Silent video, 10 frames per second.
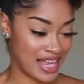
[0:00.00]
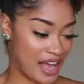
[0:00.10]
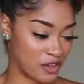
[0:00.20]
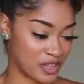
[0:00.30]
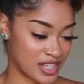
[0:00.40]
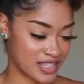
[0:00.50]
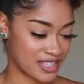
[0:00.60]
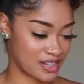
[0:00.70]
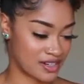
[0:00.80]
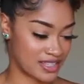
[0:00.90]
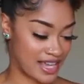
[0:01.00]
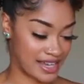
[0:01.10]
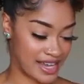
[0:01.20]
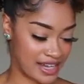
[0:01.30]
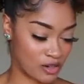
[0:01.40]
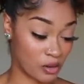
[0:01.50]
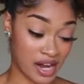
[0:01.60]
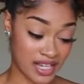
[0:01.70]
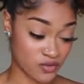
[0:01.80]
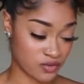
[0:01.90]
health concerns that can
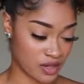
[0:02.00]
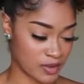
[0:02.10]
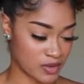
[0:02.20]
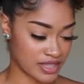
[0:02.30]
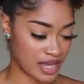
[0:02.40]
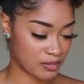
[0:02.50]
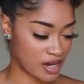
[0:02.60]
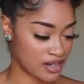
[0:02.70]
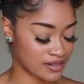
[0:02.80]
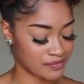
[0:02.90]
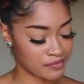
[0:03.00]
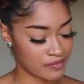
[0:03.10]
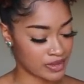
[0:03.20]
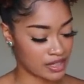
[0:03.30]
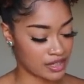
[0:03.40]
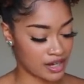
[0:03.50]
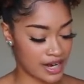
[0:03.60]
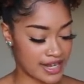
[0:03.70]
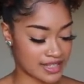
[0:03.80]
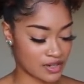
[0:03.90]
arise from using that product
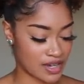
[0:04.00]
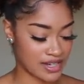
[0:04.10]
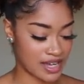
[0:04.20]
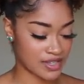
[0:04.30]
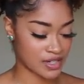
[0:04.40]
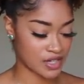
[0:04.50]
all right so another